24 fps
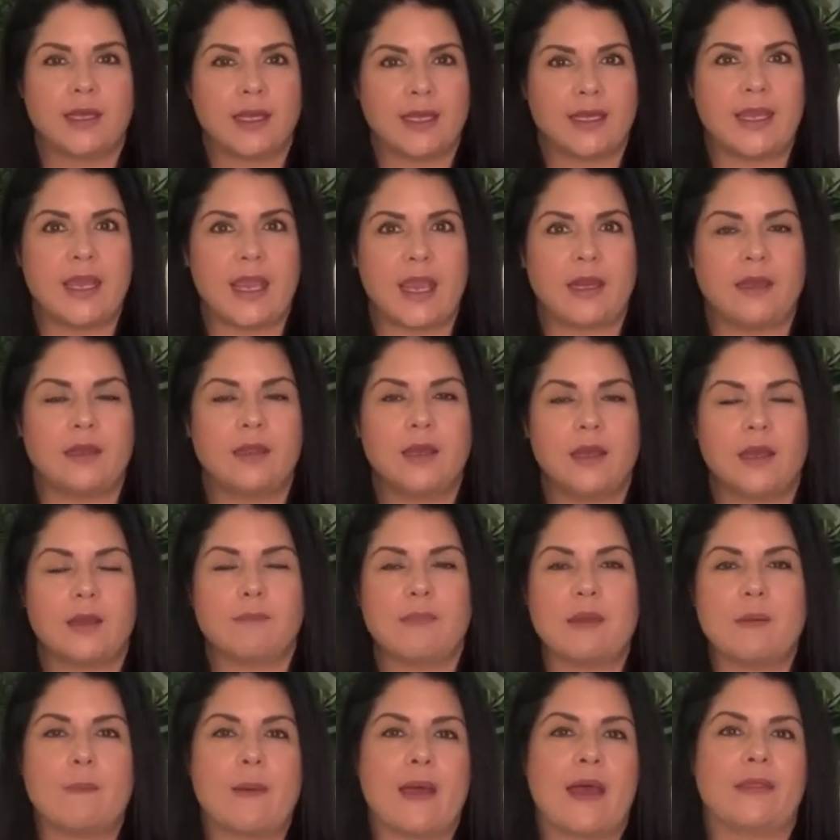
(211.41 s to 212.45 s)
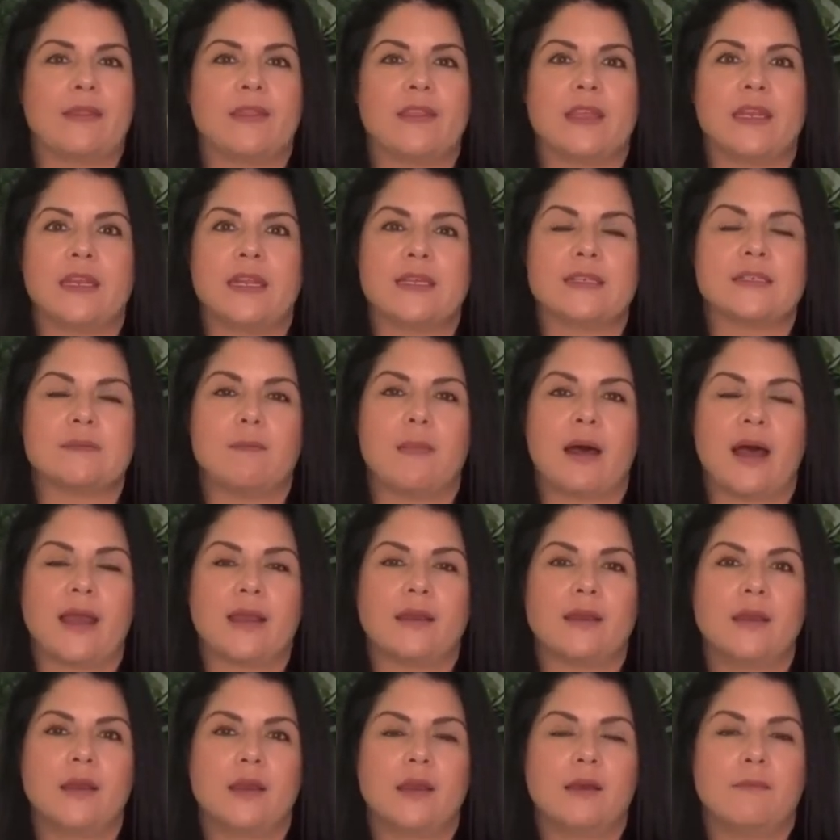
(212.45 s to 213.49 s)
Again, Bepanthen is
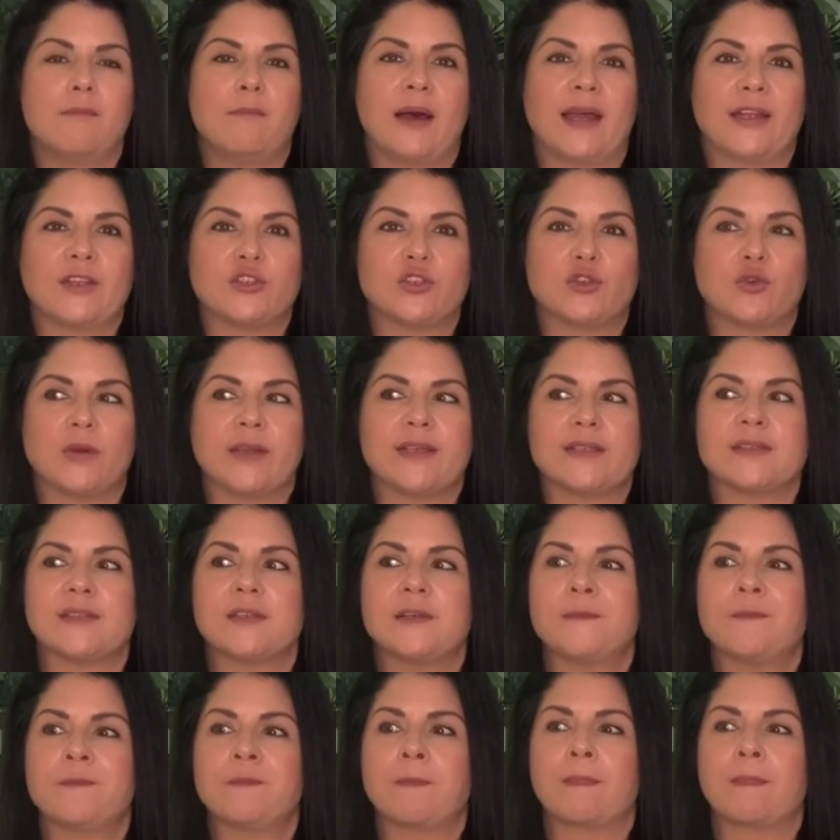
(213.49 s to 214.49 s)
my choice.